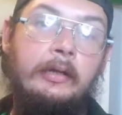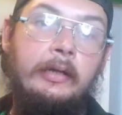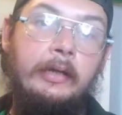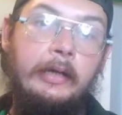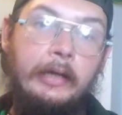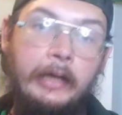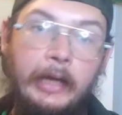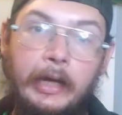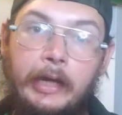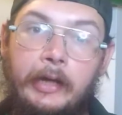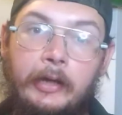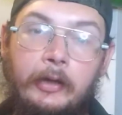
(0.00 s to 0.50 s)

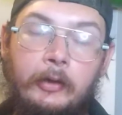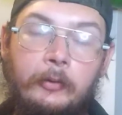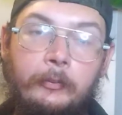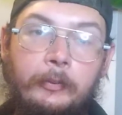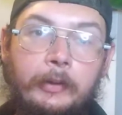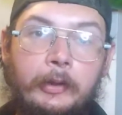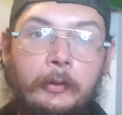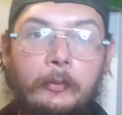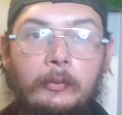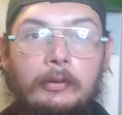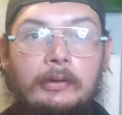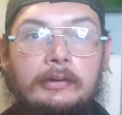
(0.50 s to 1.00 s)
Hey
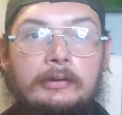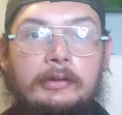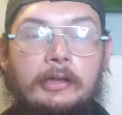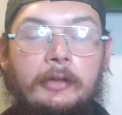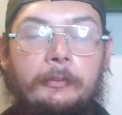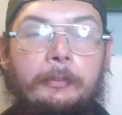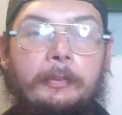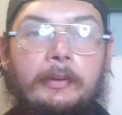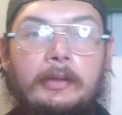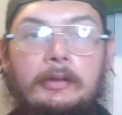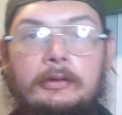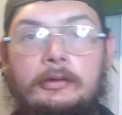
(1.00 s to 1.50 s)
everybody, what is
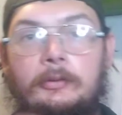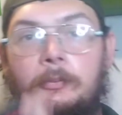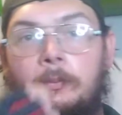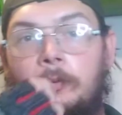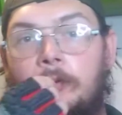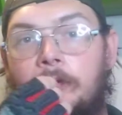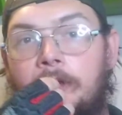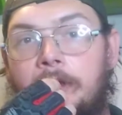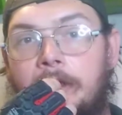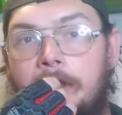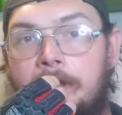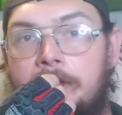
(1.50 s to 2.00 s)
up? It is your
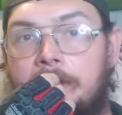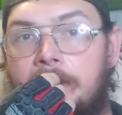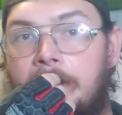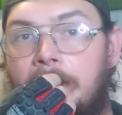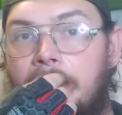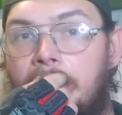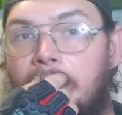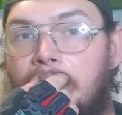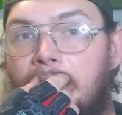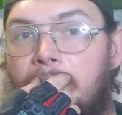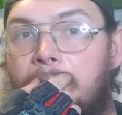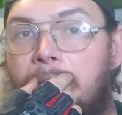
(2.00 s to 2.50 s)
boy Dixie
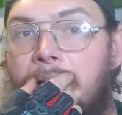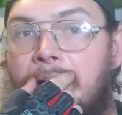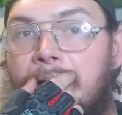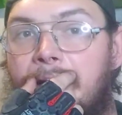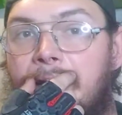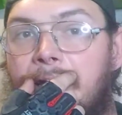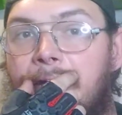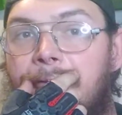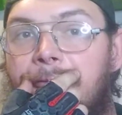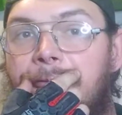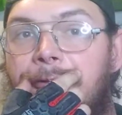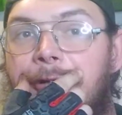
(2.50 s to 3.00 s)
Outlaw back
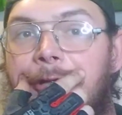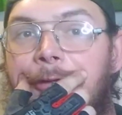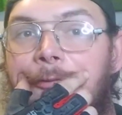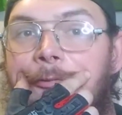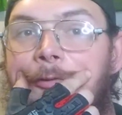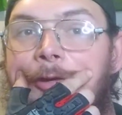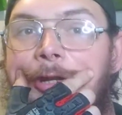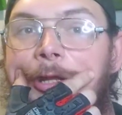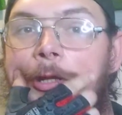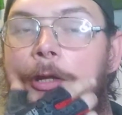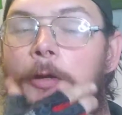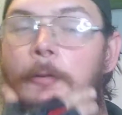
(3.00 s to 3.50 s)
again for another
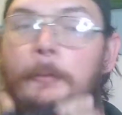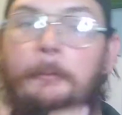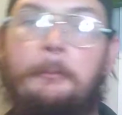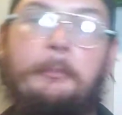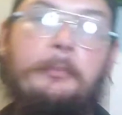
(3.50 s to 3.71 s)
video.